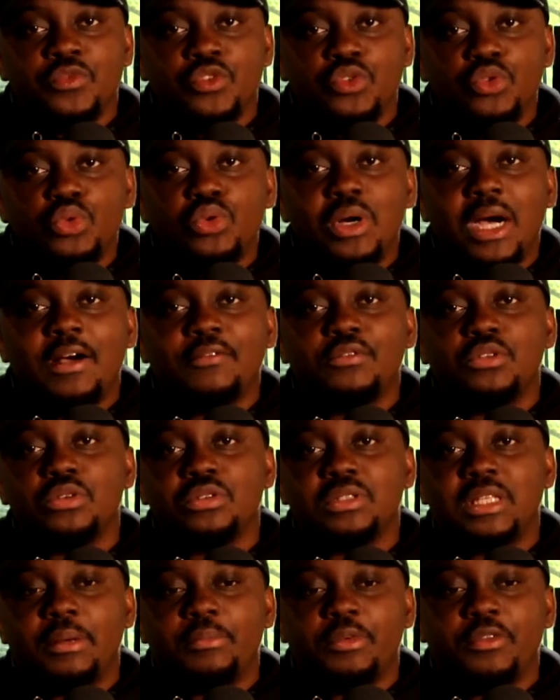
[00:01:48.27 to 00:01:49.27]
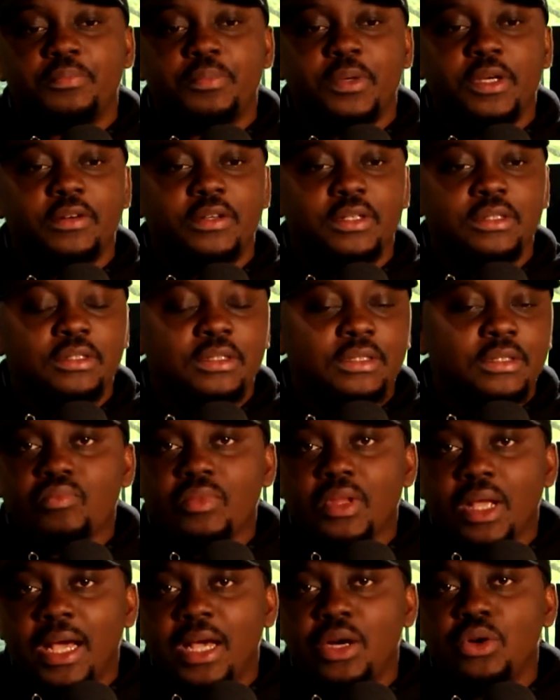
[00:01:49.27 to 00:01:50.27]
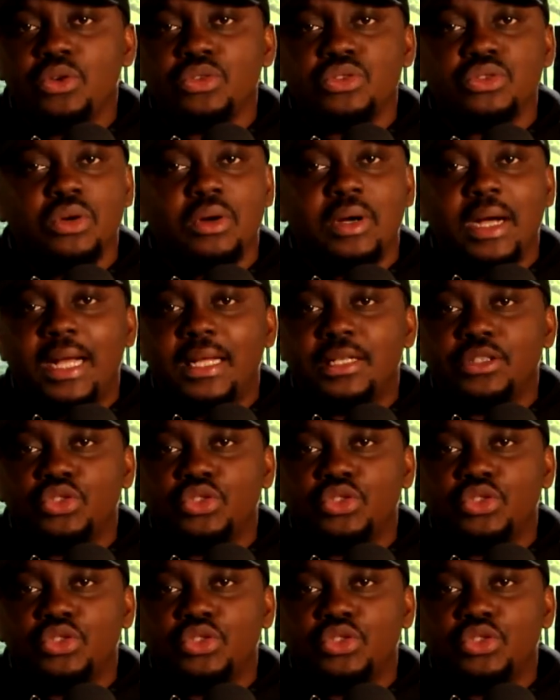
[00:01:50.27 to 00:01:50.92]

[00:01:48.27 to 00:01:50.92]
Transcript: Do you have those type of parents? And also,